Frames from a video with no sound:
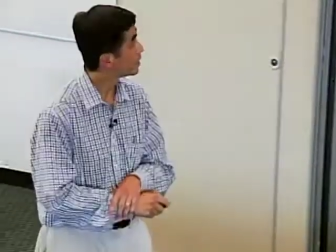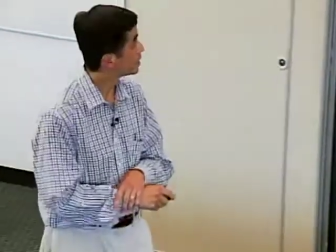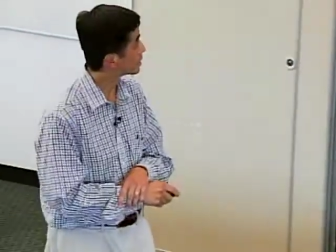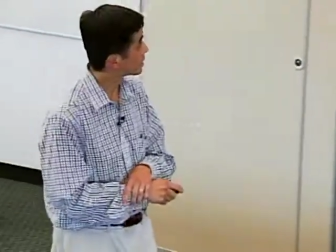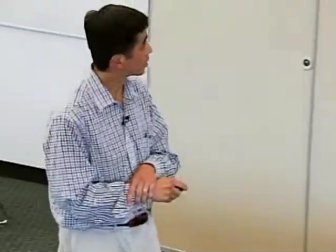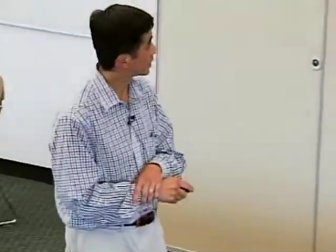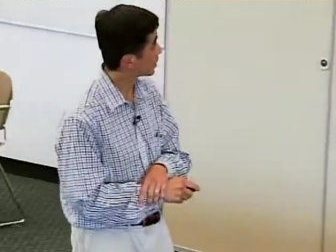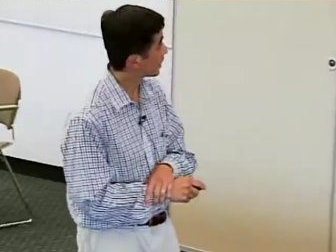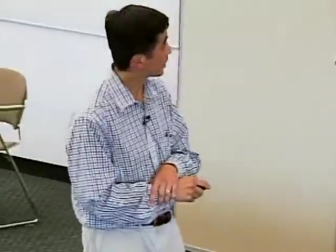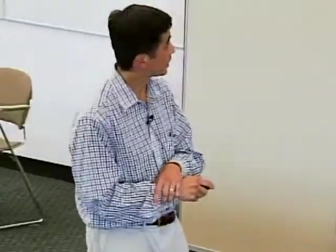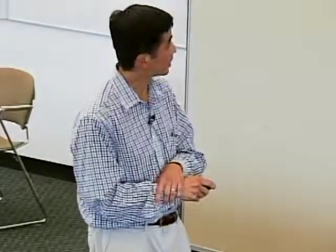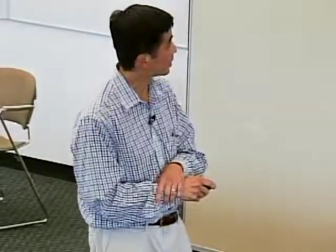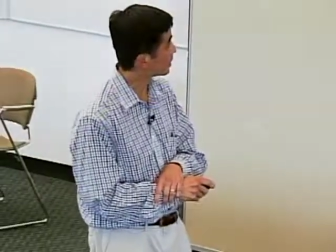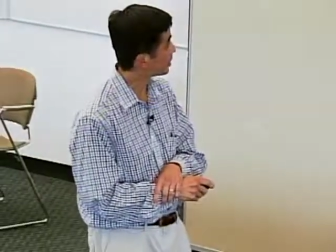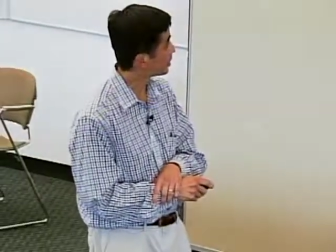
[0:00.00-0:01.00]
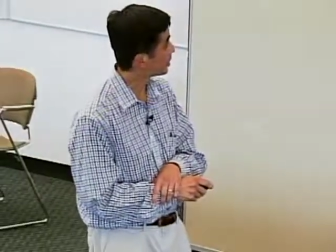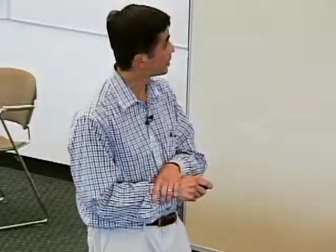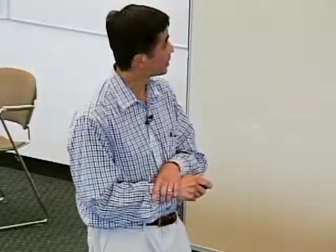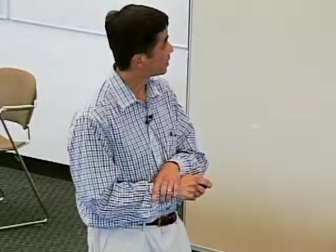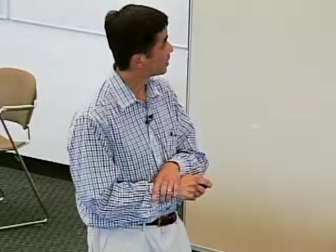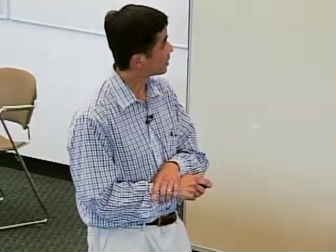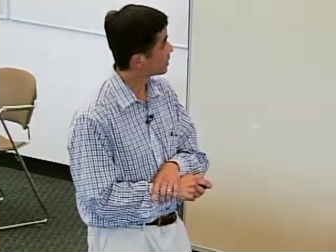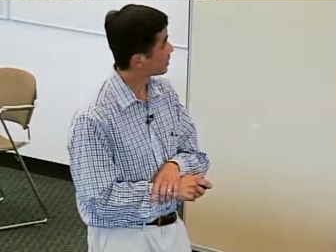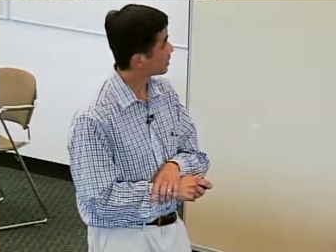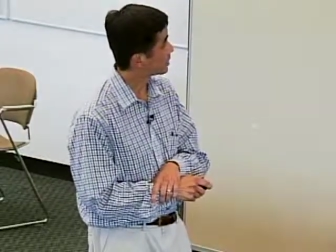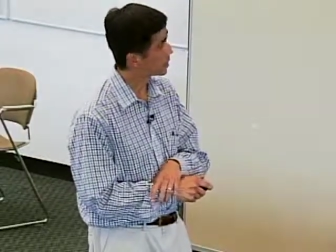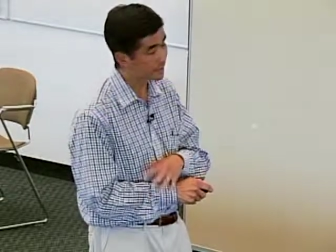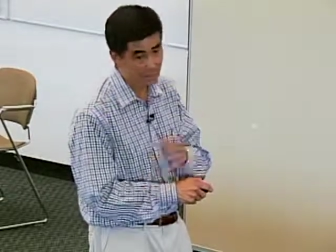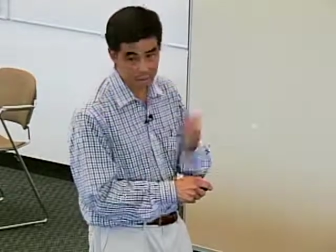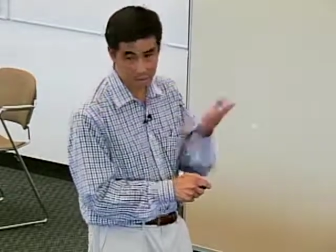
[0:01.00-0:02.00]
And so they, in
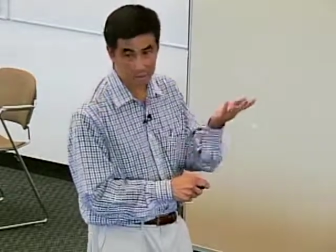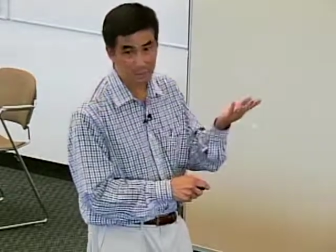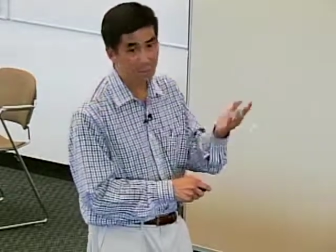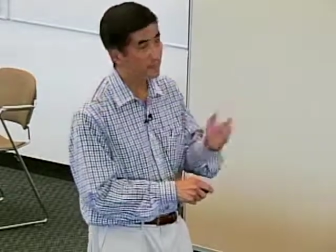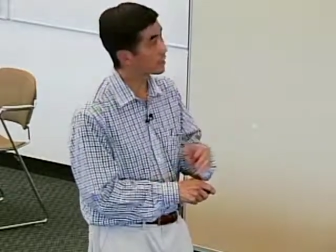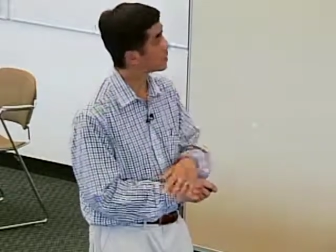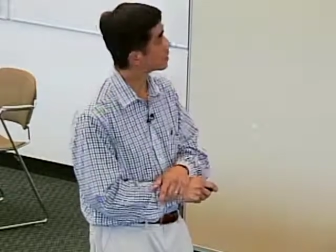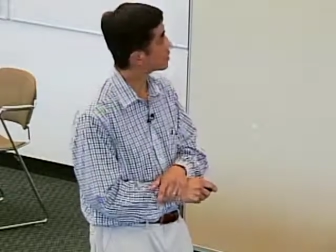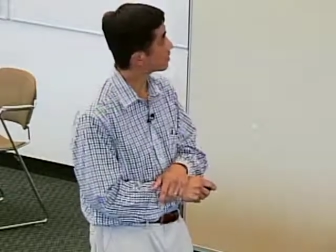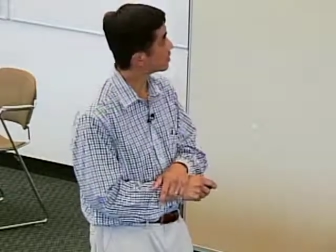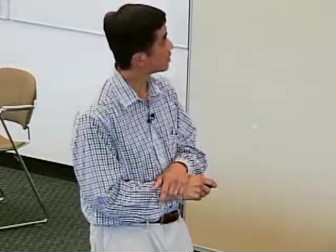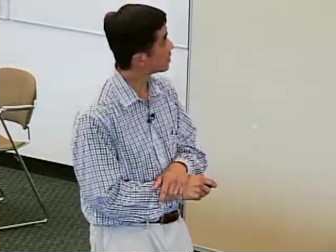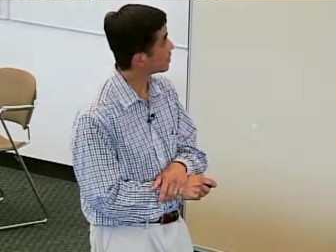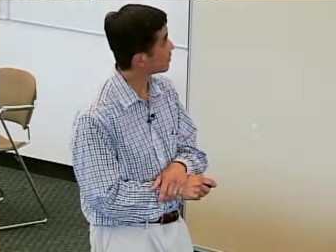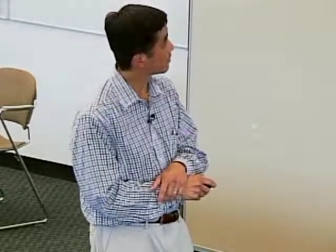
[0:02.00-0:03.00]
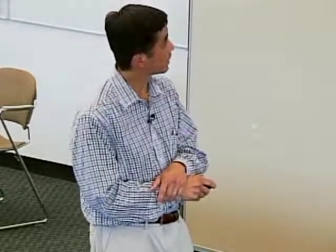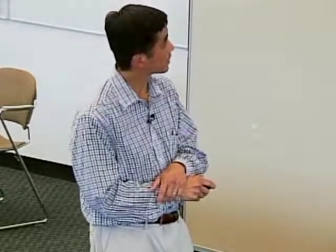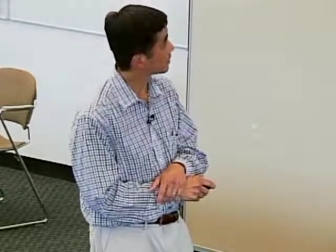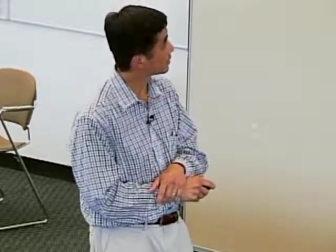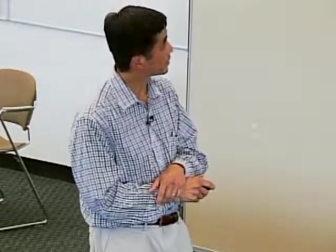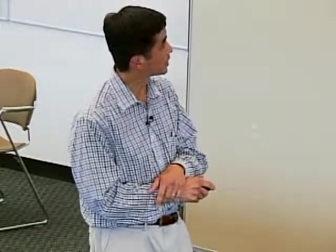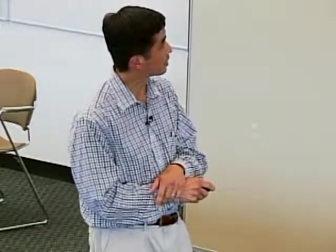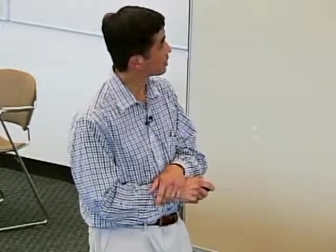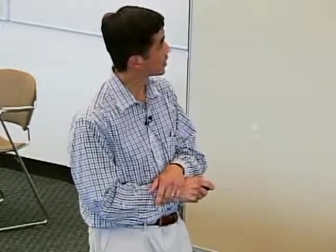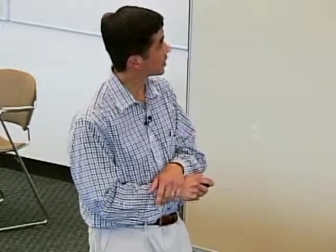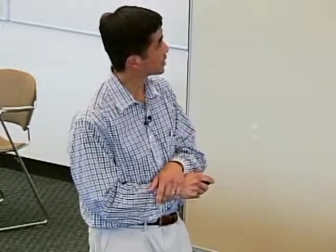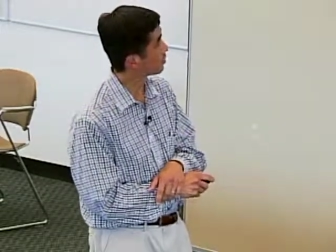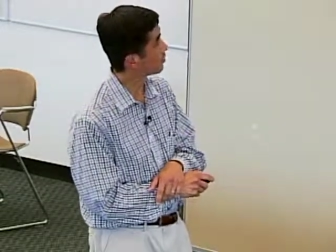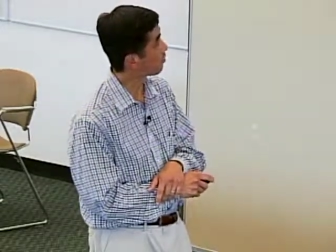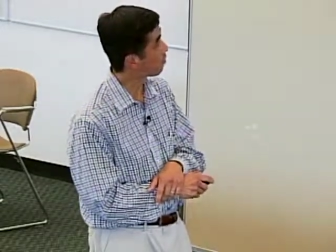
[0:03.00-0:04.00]
this estimate, the, the effect of
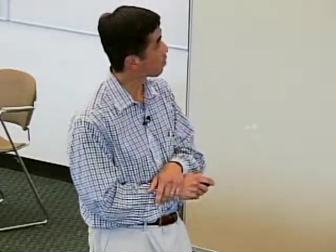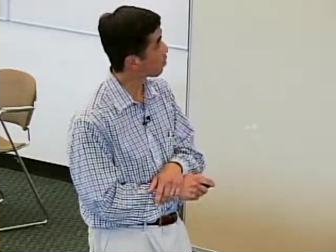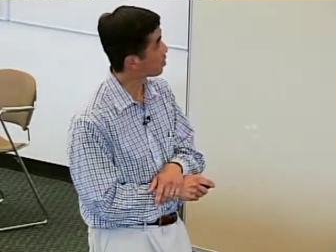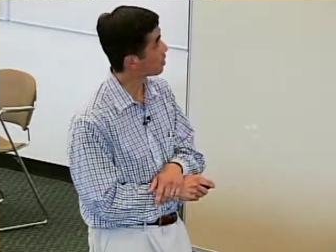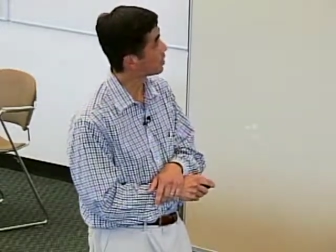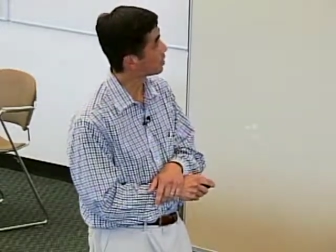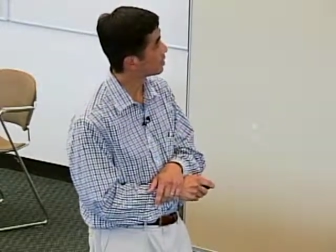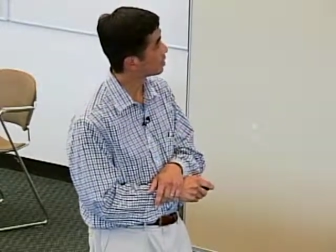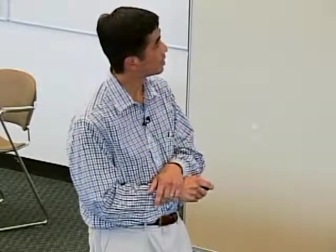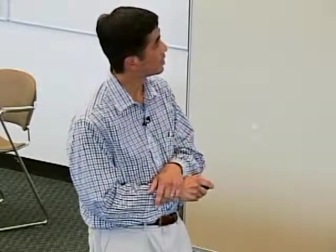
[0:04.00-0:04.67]
stimulants for,